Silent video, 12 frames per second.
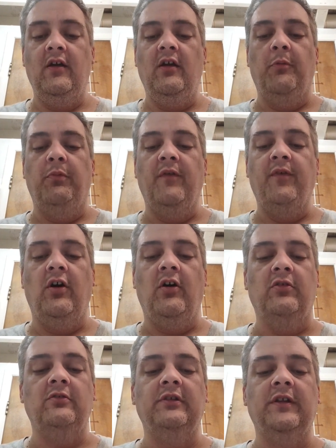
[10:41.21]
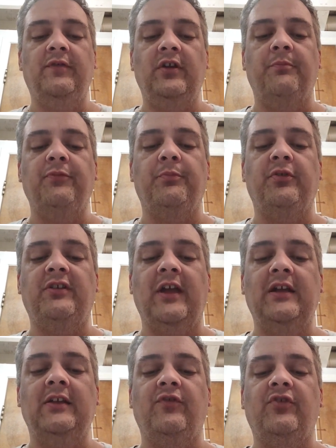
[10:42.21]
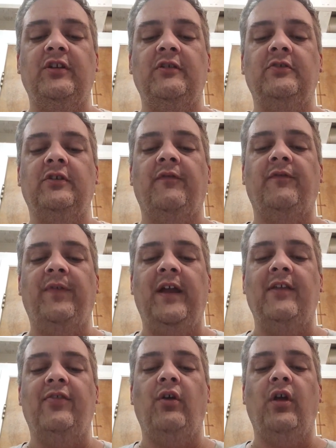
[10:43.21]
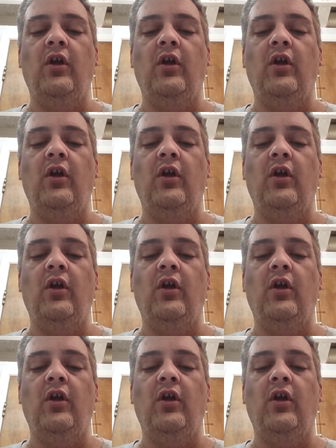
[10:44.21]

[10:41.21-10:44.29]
Above all, lift up the protective shield of faith